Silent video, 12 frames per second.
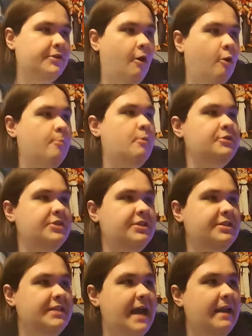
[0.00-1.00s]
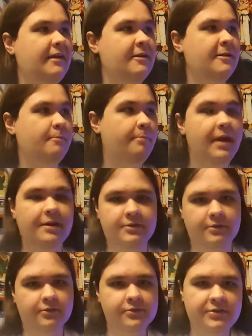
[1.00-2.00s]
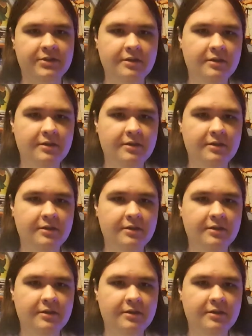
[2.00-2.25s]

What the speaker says: almost static pictures.